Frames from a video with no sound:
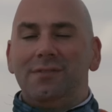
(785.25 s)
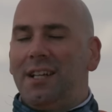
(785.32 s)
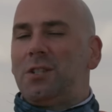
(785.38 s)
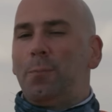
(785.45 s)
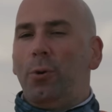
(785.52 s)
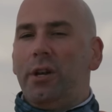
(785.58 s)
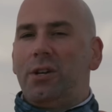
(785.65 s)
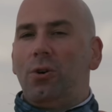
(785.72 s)
That's
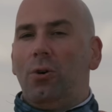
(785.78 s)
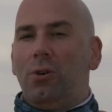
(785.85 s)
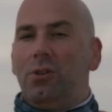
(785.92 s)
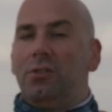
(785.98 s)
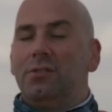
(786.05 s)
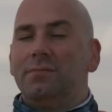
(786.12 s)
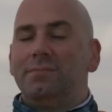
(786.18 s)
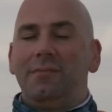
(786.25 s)
pretty
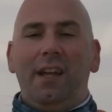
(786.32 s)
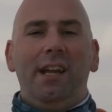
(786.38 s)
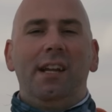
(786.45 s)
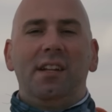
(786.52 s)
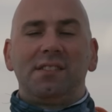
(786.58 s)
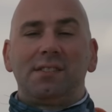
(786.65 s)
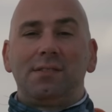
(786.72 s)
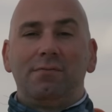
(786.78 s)
cool, and
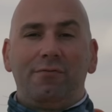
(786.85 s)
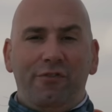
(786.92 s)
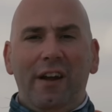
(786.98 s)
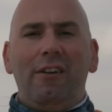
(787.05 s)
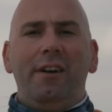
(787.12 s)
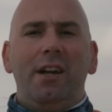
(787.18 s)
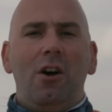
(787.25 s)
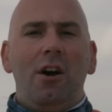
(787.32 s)
it's
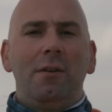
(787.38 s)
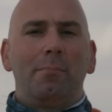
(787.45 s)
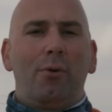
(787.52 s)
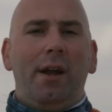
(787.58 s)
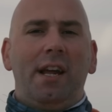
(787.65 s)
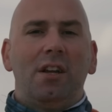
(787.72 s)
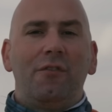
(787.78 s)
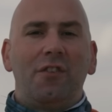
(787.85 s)
very on
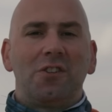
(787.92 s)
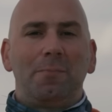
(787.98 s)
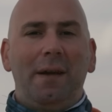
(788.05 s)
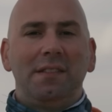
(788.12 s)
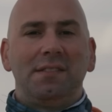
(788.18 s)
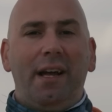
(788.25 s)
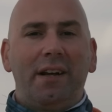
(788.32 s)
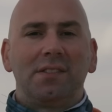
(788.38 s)
brand for
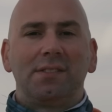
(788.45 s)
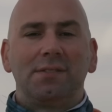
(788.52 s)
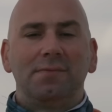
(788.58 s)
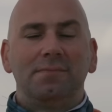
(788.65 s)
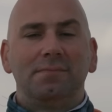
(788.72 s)
SpaceX.